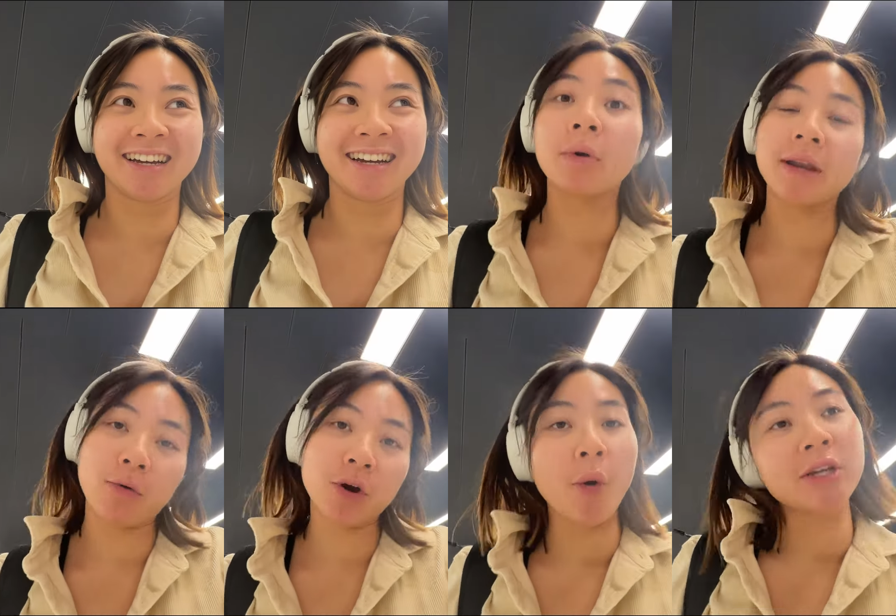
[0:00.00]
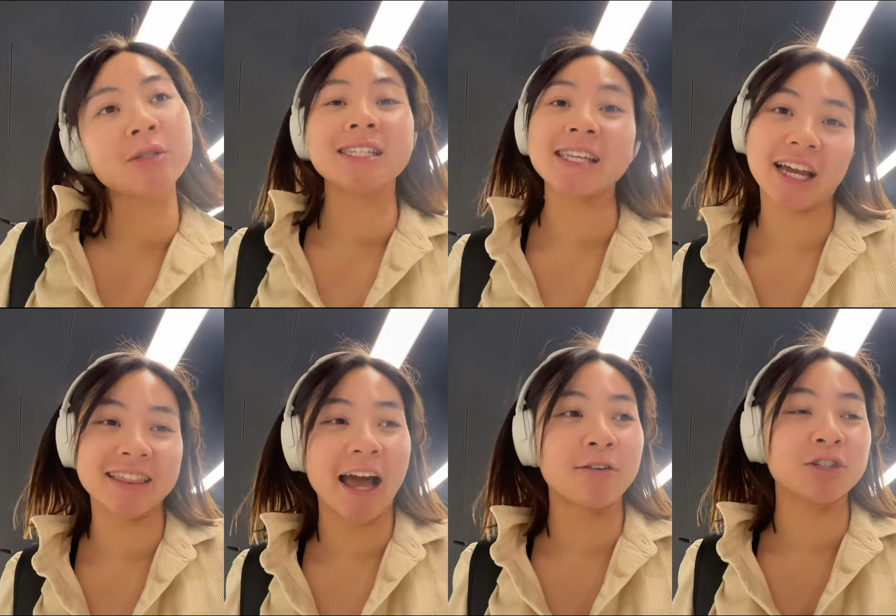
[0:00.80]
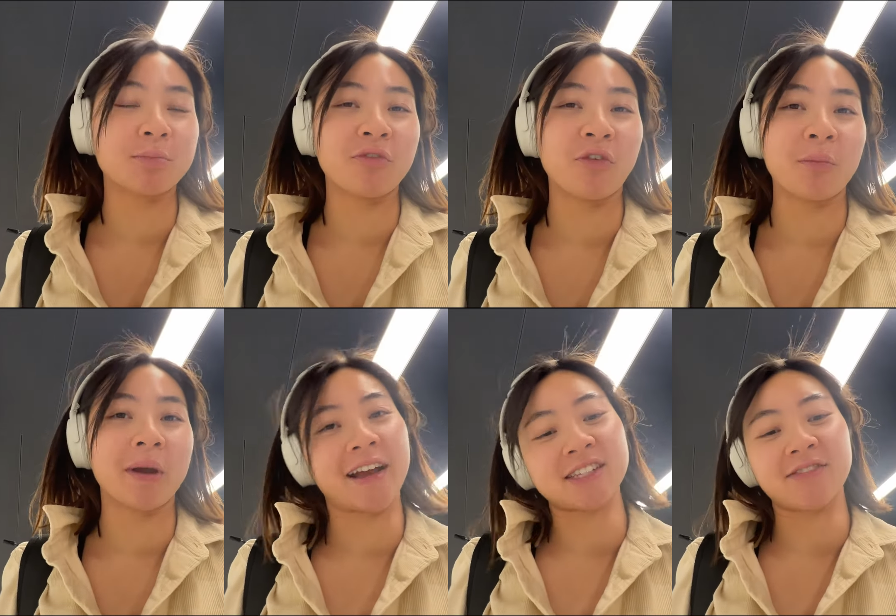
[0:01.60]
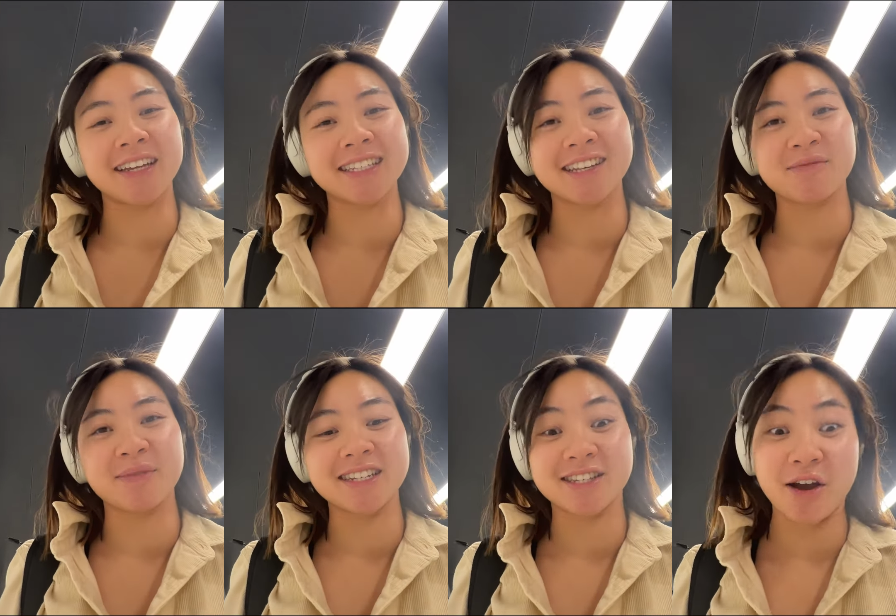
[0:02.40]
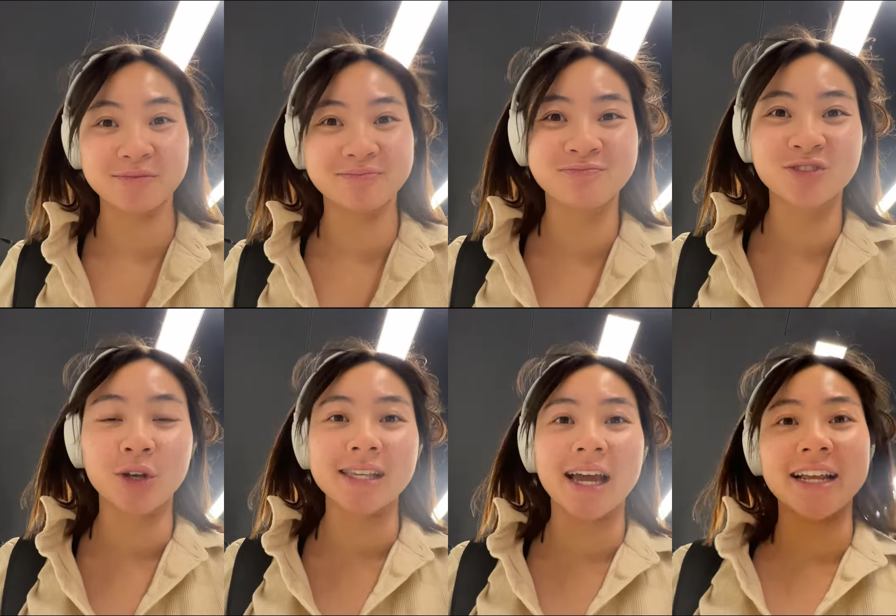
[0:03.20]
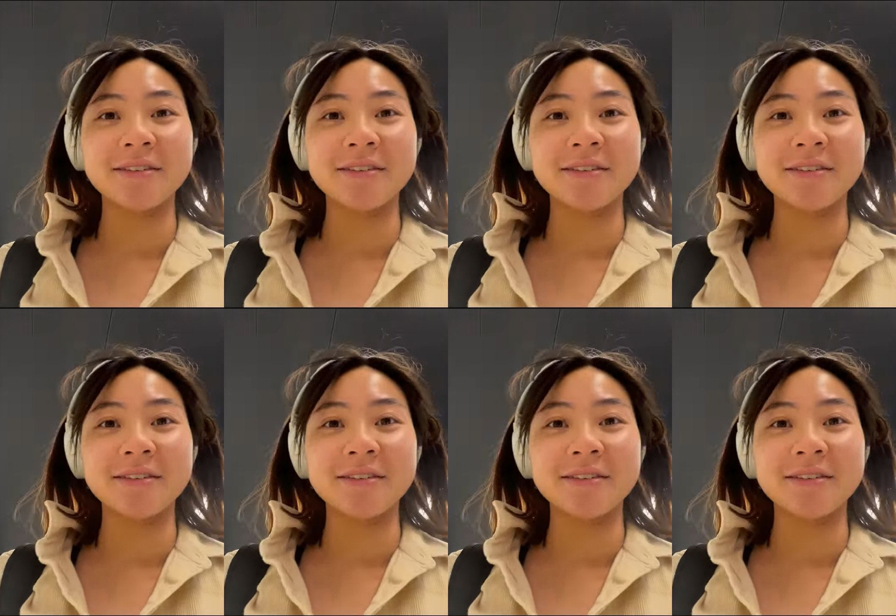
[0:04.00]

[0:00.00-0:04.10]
But now we're going to the second lounge before my next flight to Lisbon, so excited.